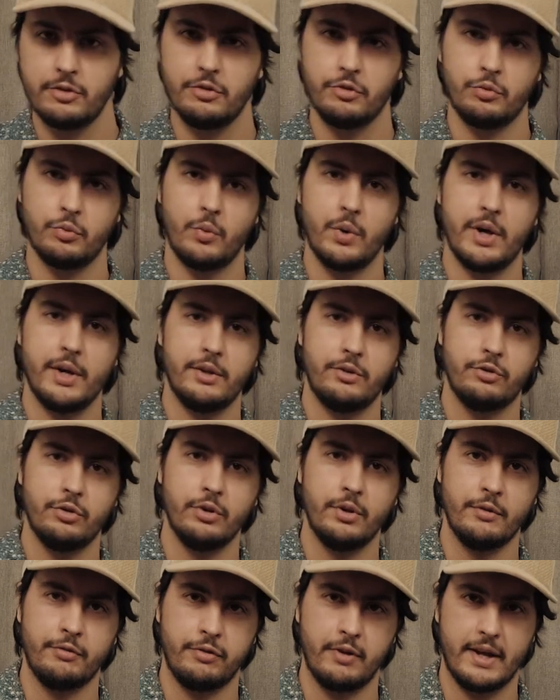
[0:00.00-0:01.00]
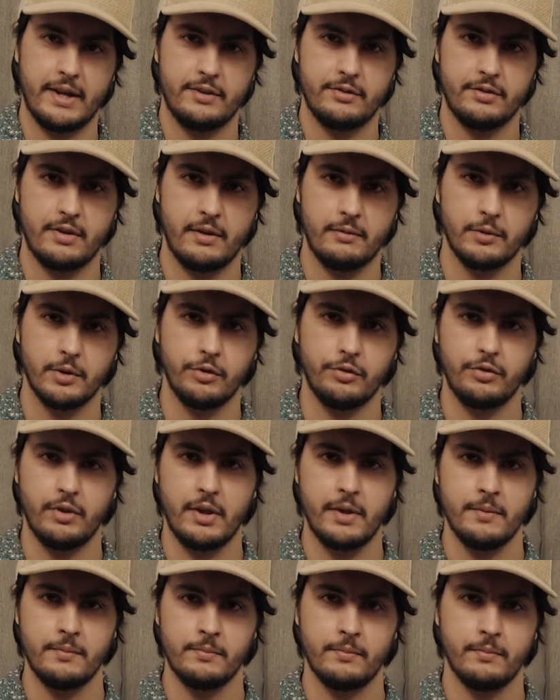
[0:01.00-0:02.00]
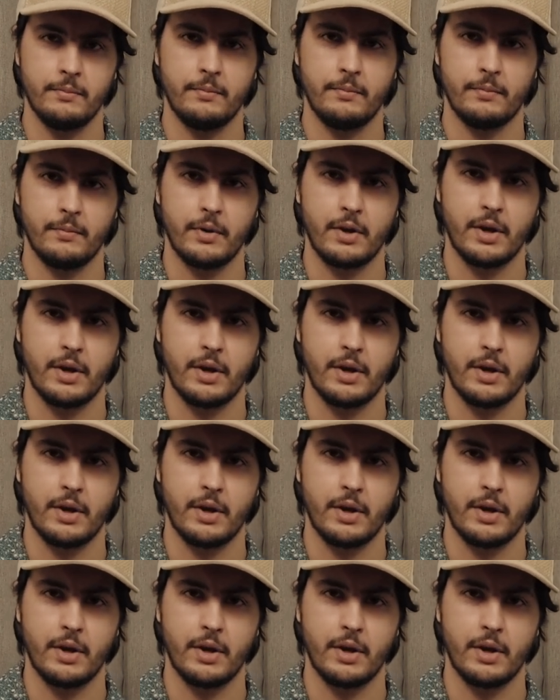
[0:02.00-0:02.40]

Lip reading: his way to the flat 7, the same